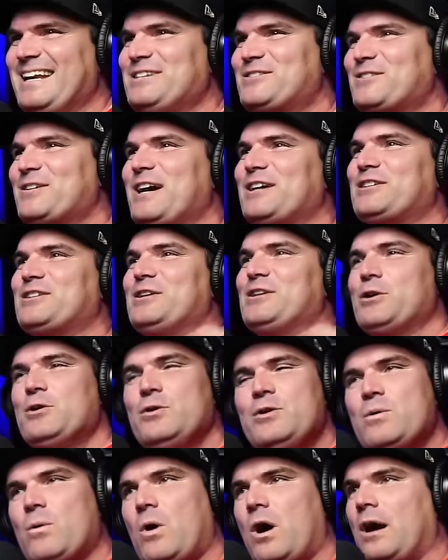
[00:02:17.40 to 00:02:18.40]
introduction to who
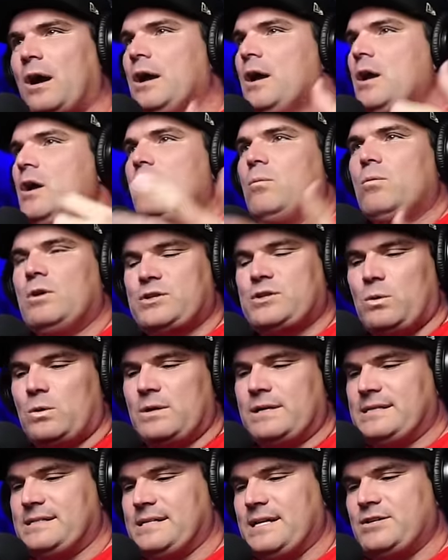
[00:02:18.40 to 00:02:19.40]
you are, what your
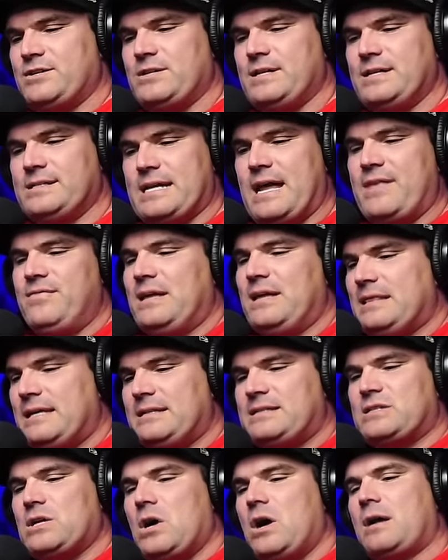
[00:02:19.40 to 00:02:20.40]
organization is, and then
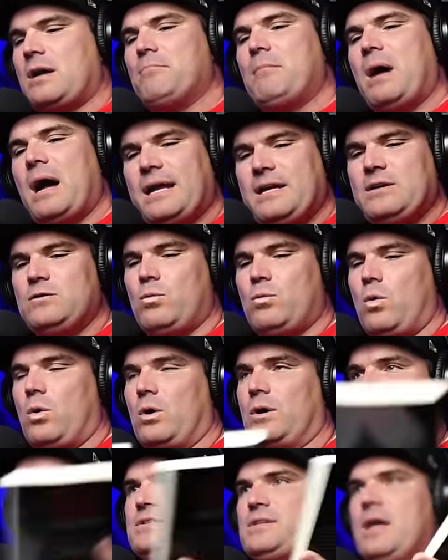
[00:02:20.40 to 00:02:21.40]
let's talk Mind
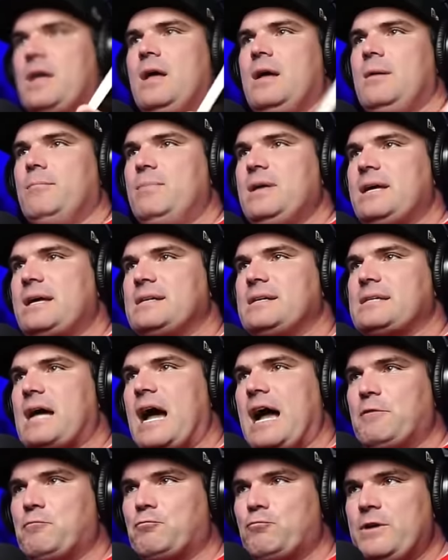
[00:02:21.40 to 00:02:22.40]
Wars. All right. Because
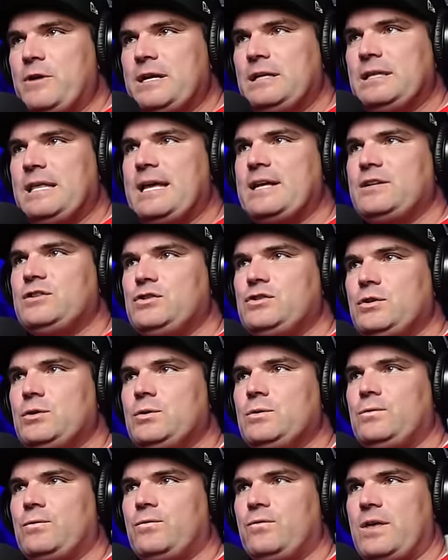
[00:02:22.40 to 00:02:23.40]
I really
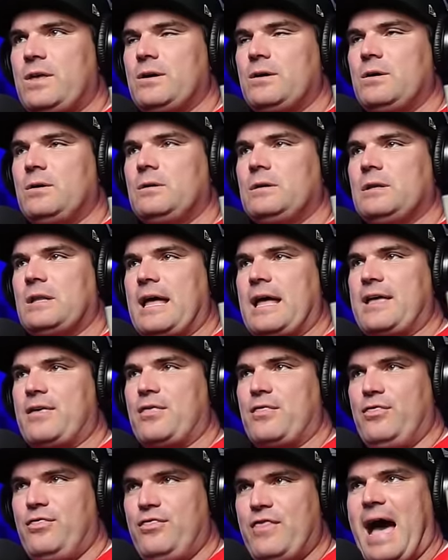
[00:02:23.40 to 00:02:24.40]
do feel like
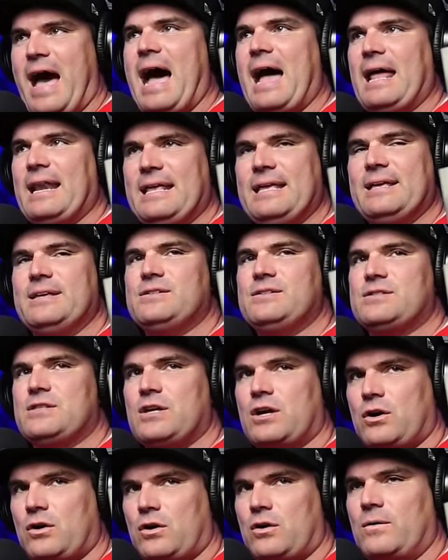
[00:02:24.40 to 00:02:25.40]
that is
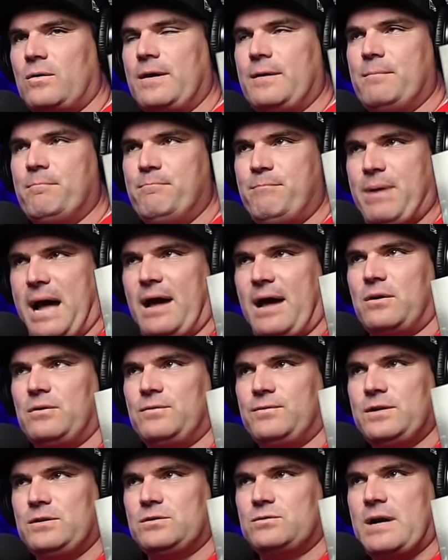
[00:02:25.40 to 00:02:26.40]
the current
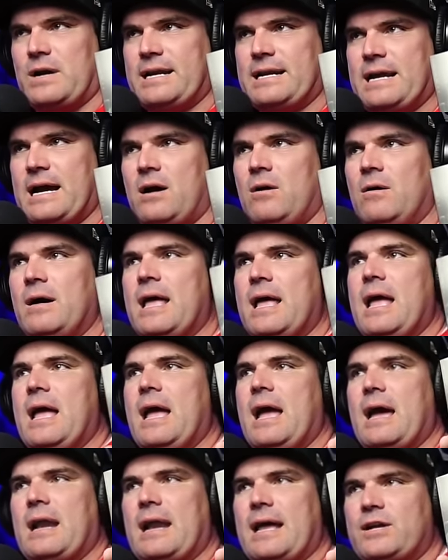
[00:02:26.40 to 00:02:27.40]
battlefield right now.
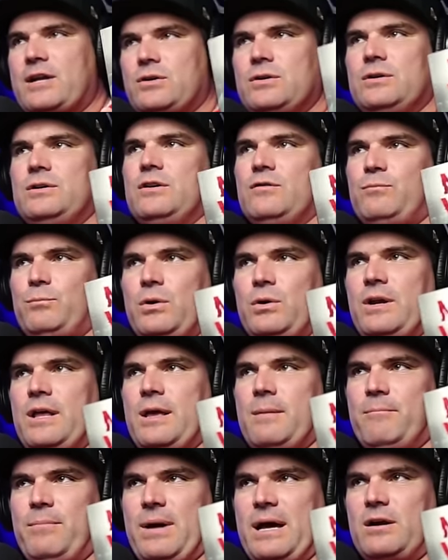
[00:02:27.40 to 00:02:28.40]
And I couldn't have put
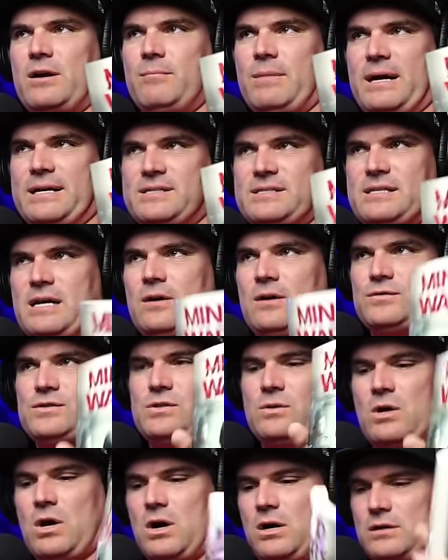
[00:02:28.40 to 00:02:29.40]
it better myself.
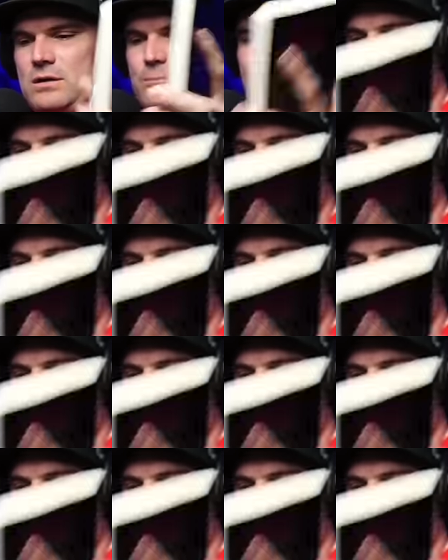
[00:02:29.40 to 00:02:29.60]
So Connor